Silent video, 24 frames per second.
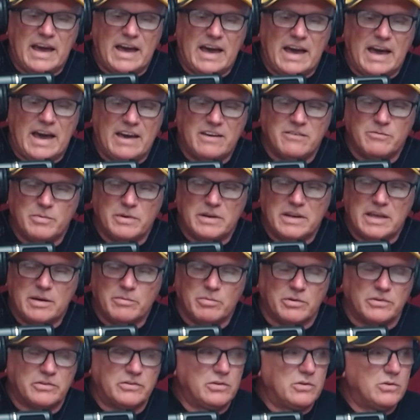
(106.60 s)
I've been
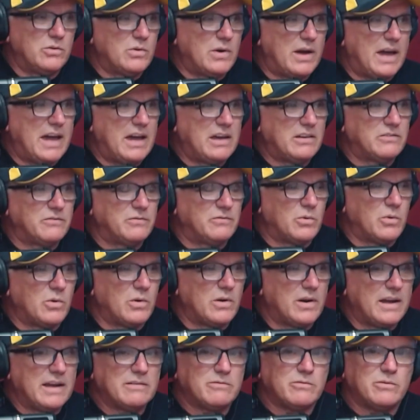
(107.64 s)
able to ask for
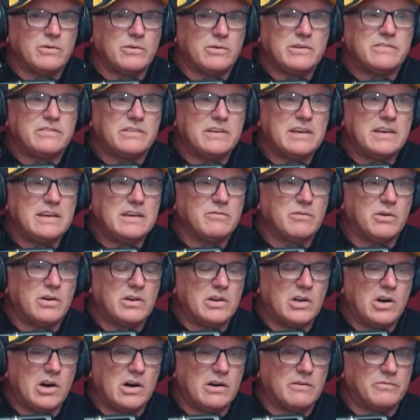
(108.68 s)
and receive on
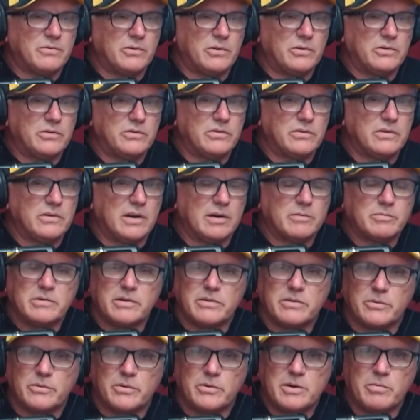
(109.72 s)
offers up to
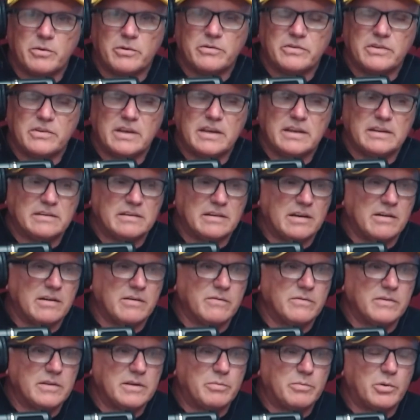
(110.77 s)
3%
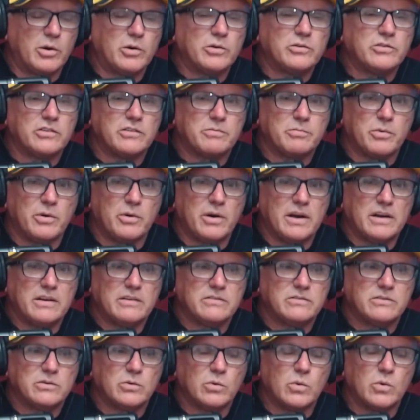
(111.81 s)
of the purchase
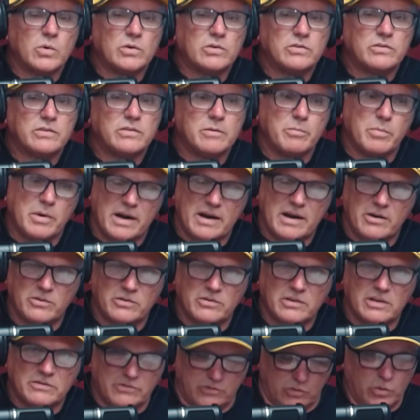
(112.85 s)
price towards
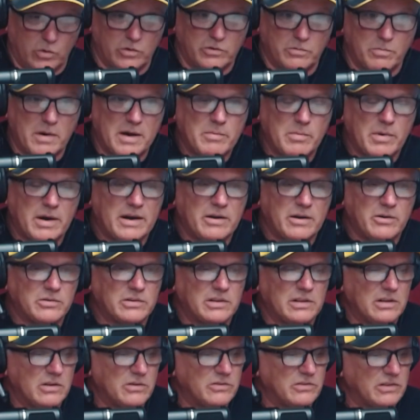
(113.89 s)
my buyer's
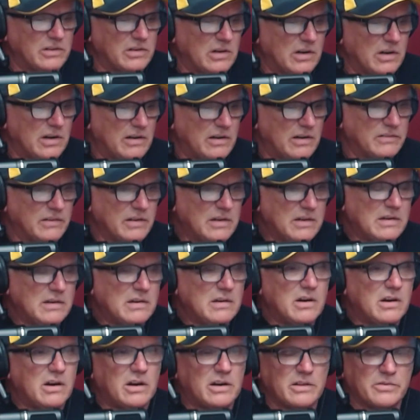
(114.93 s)
closing cost.
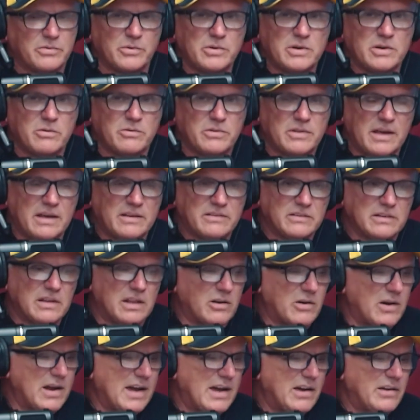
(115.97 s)
On a
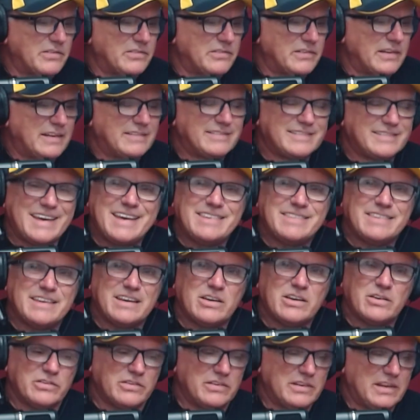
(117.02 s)
$300,000 house, that's
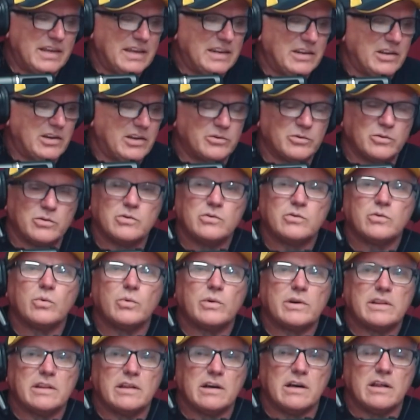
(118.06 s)

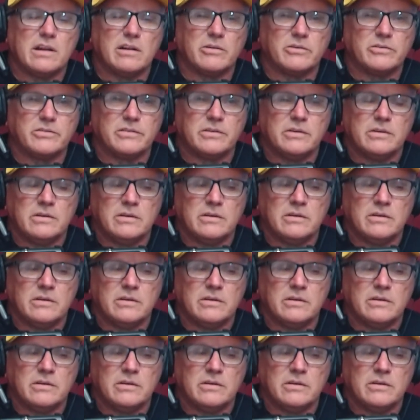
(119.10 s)
$8,820.